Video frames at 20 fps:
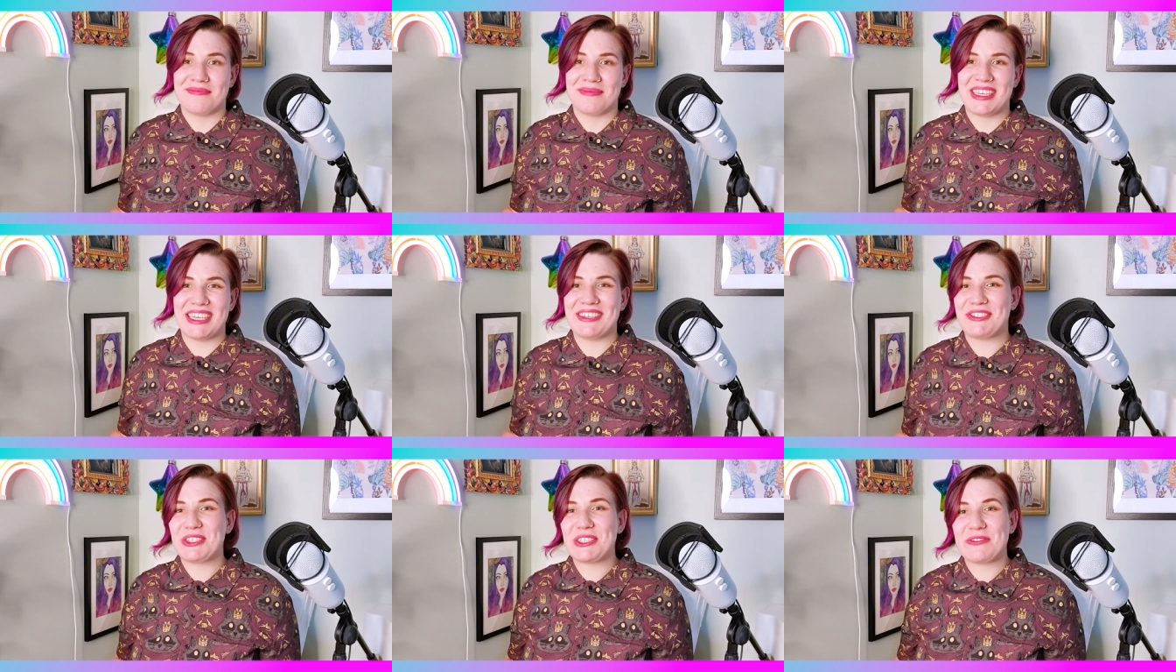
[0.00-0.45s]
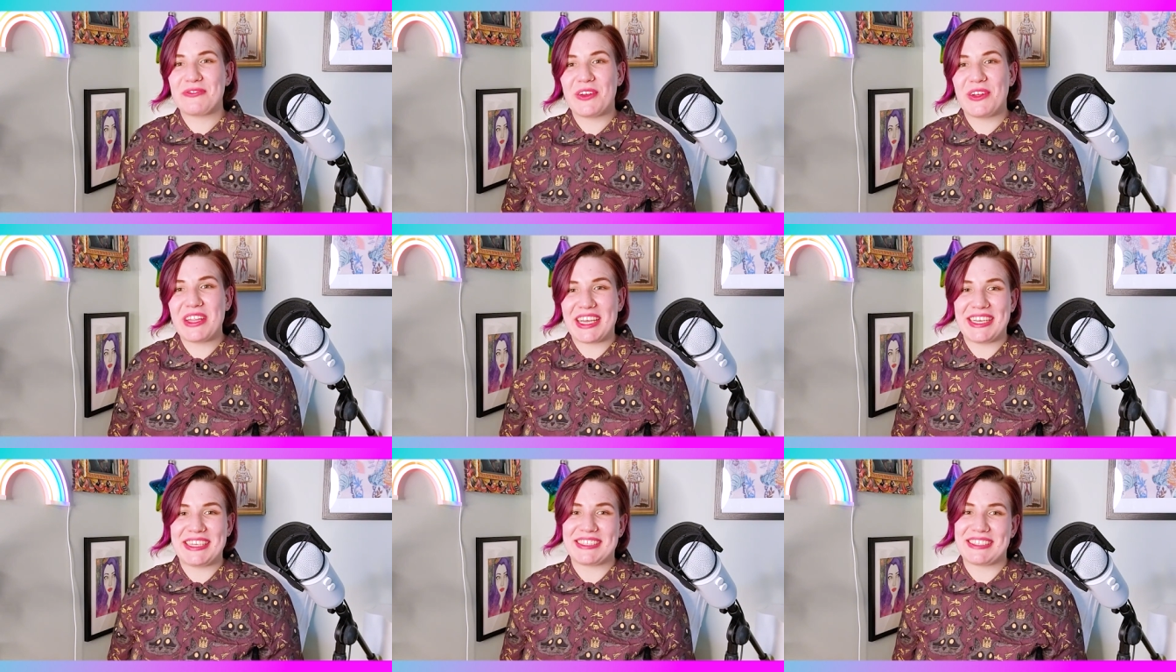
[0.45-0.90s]
It just
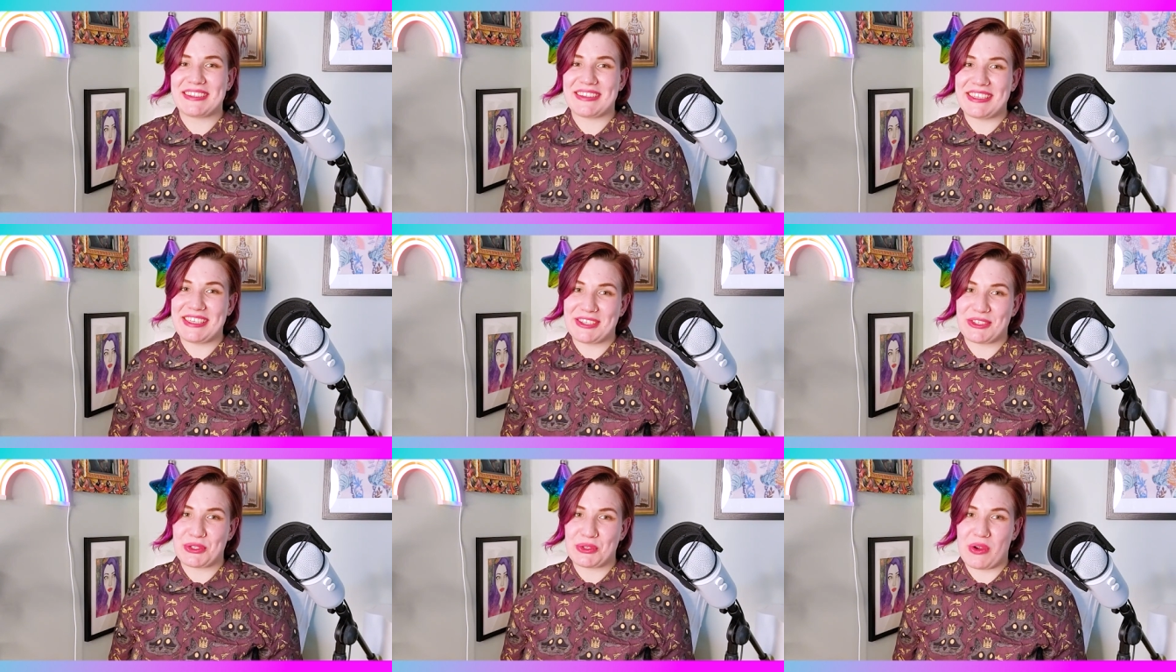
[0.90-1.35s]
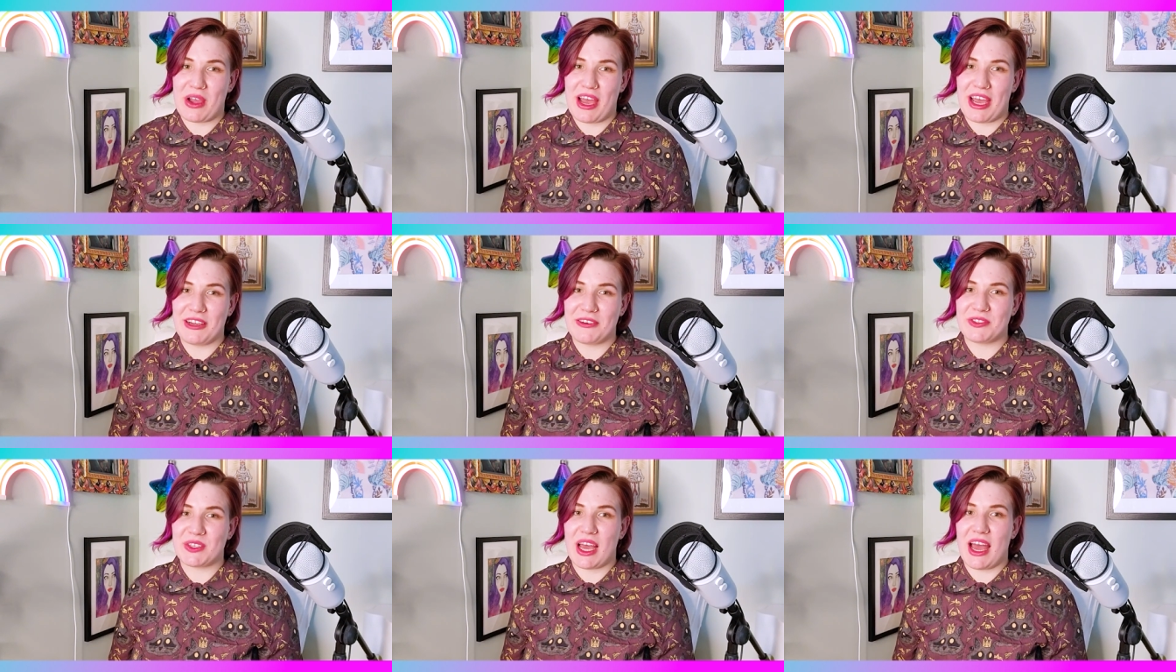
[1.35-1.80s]
felt hastily
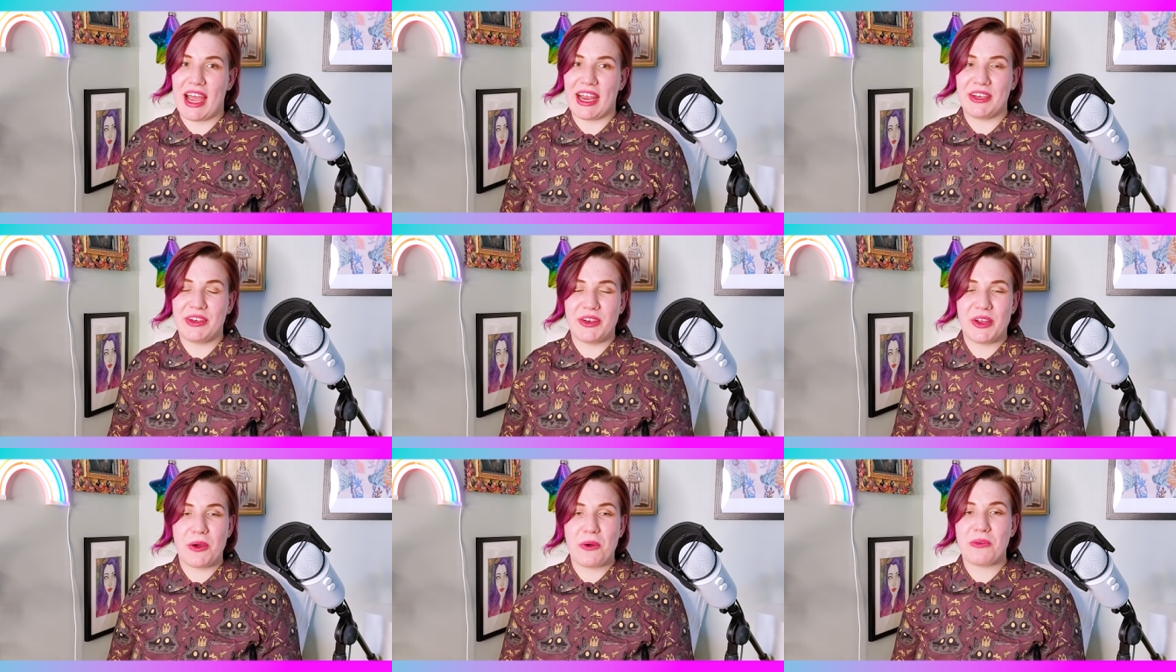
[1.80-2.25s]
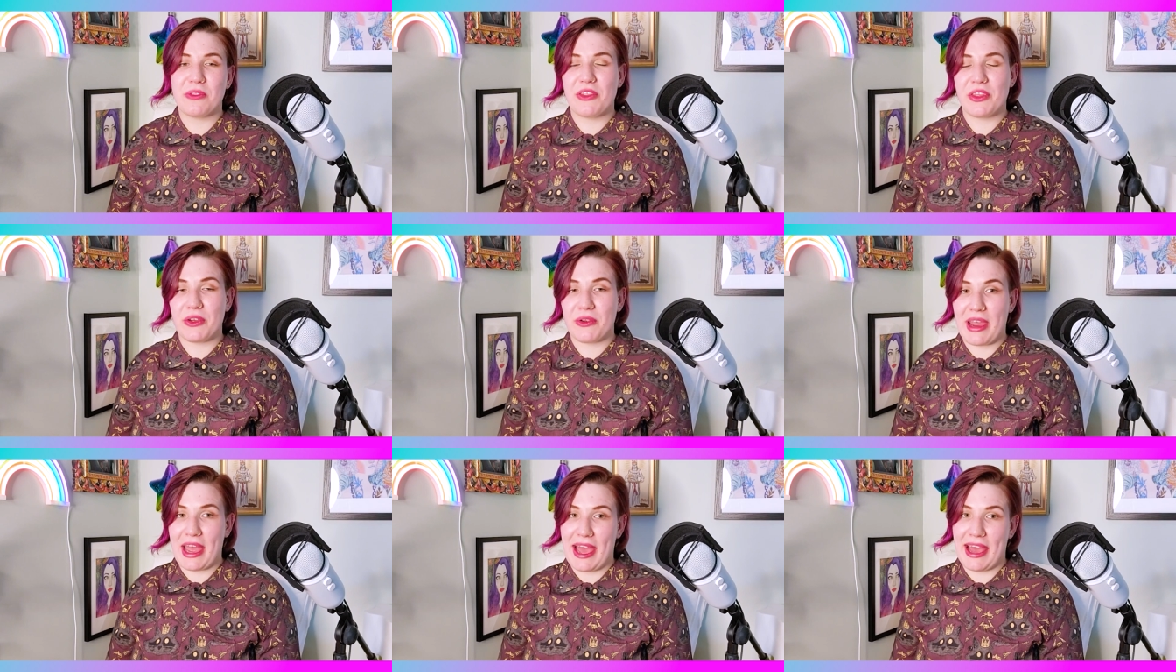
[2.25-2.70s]
contrived. I know that
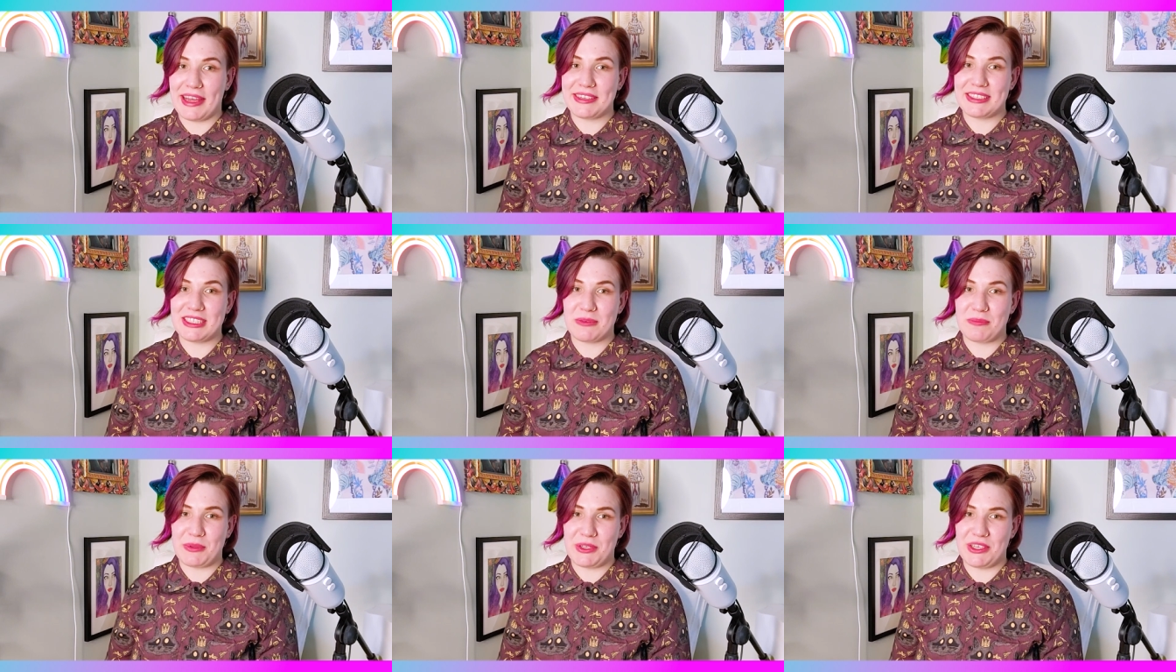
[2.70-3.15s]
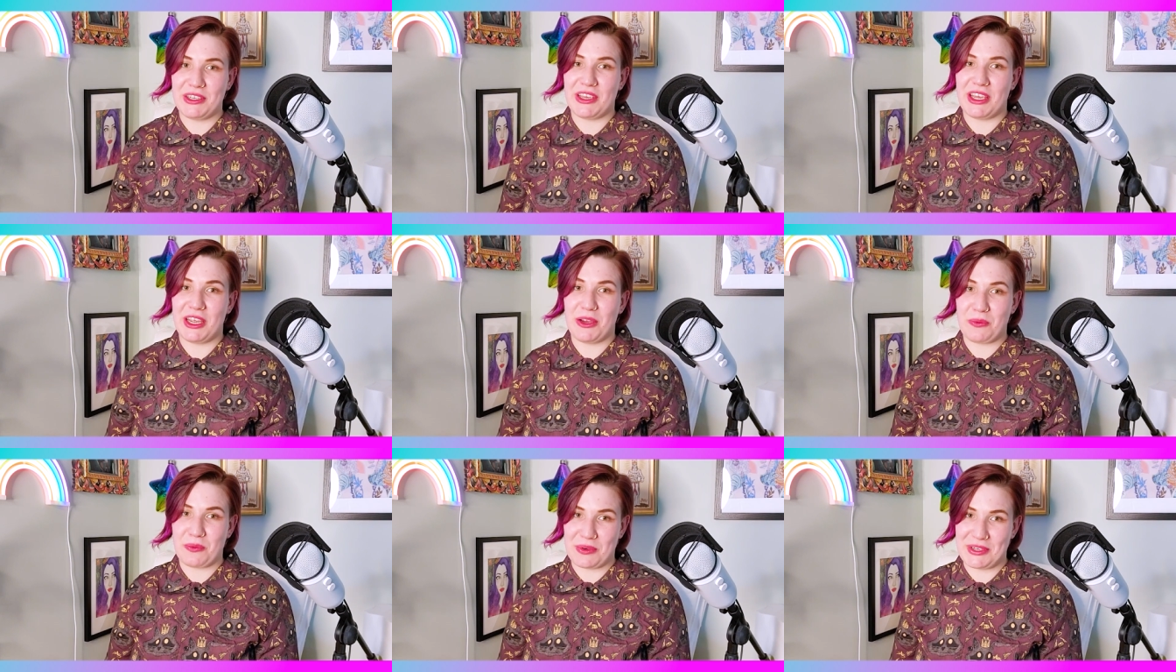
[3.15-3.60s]
there had to be
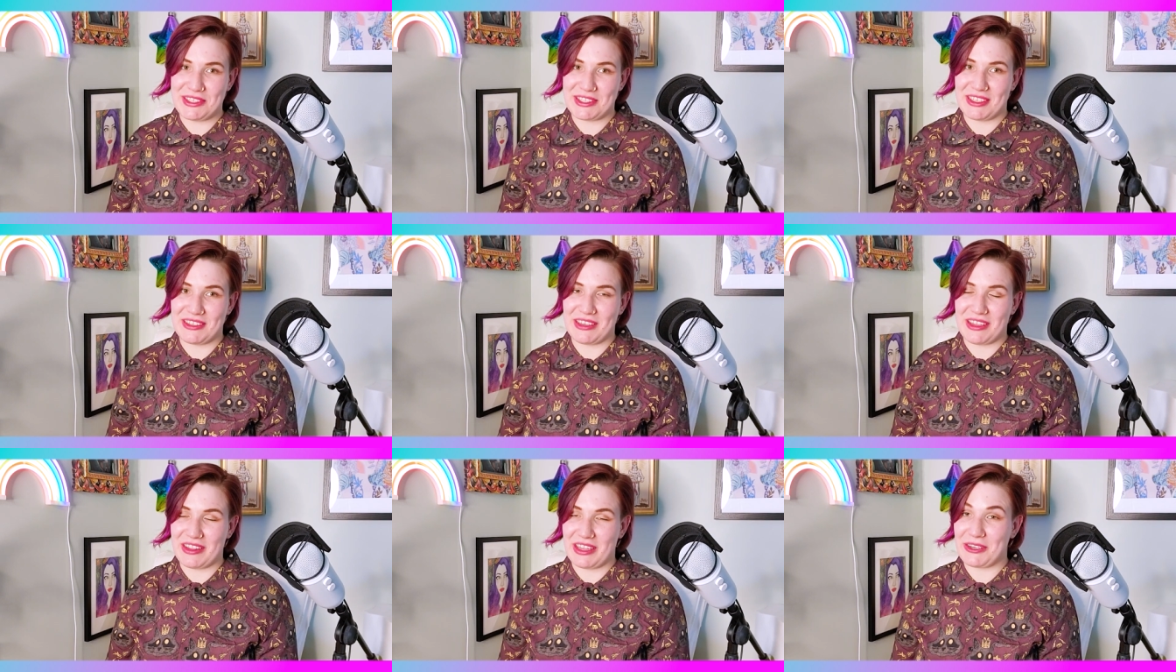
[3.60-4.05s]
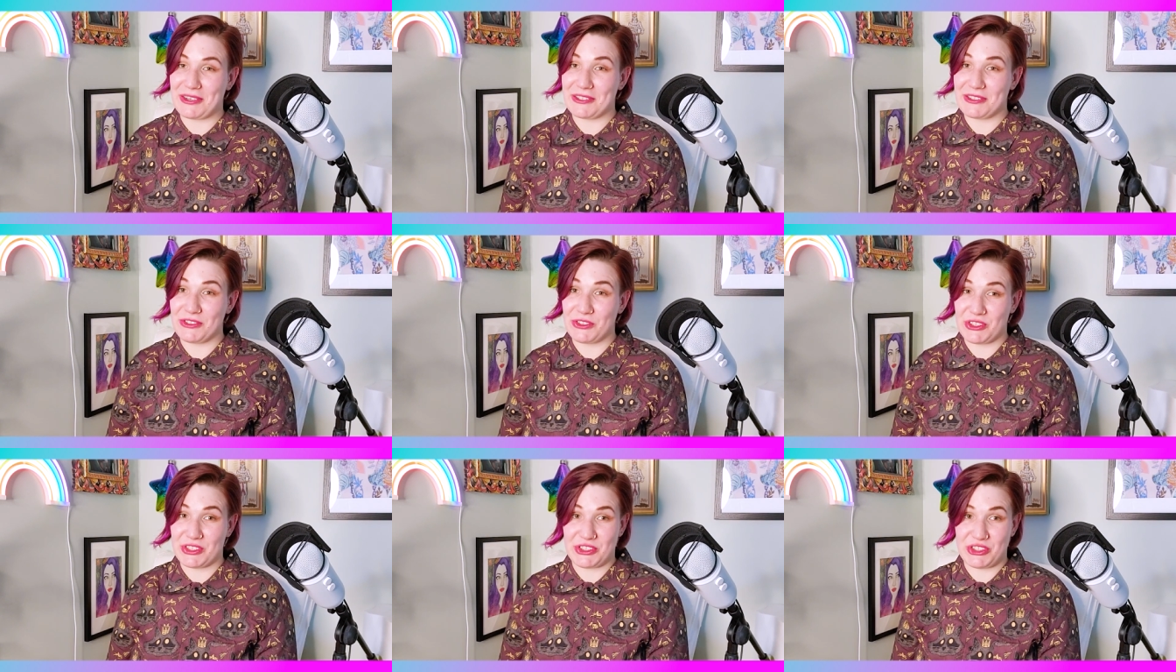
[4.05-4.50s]
a reason that they
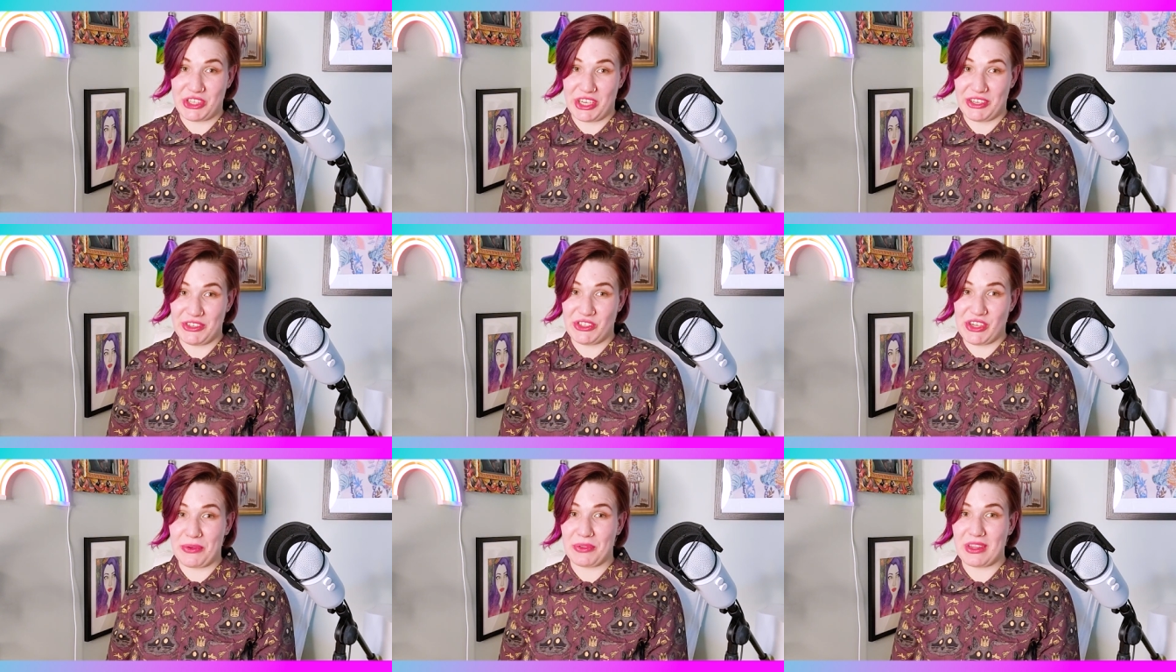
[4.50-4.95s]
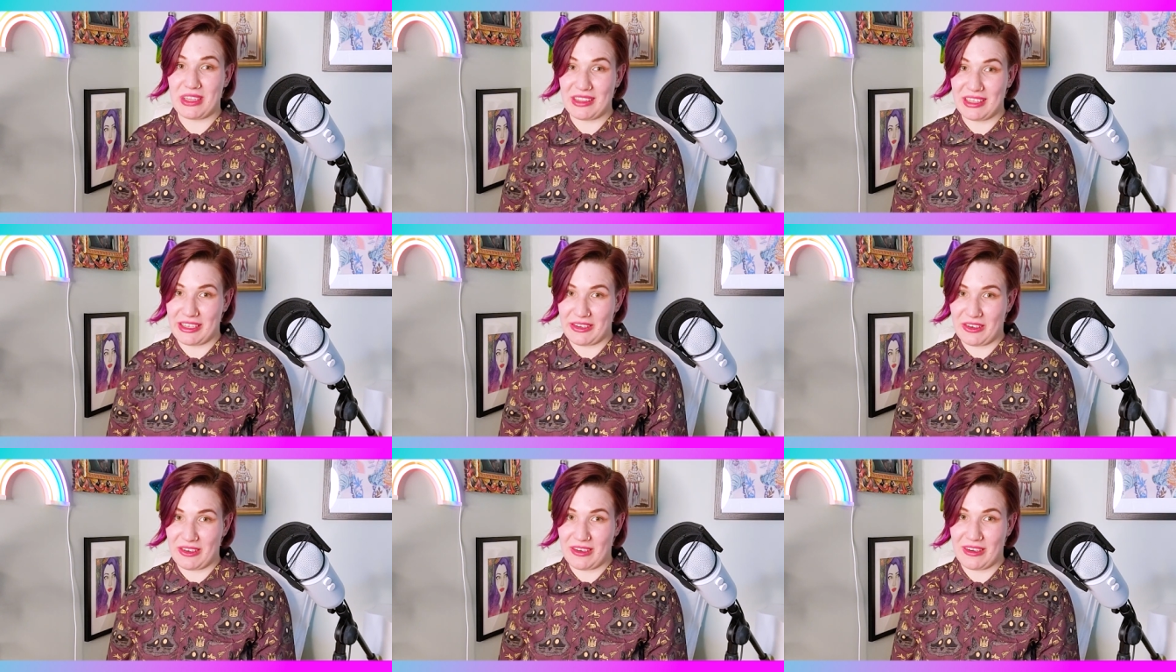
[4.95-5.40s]
couldn't just change out the
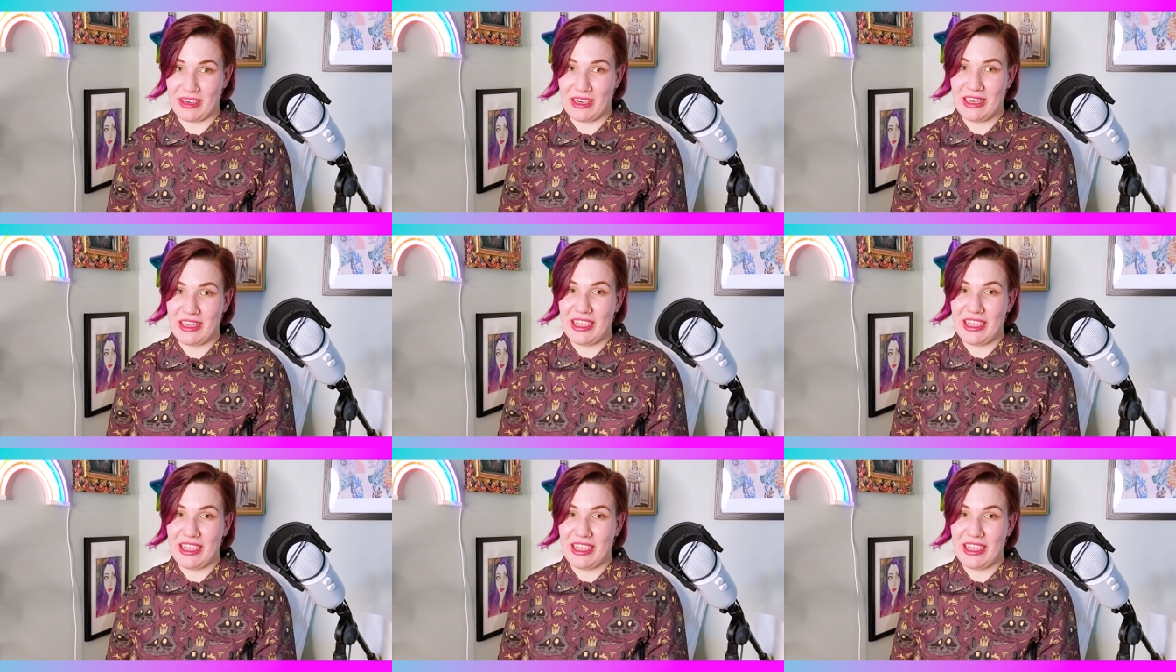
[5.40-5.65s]
litter,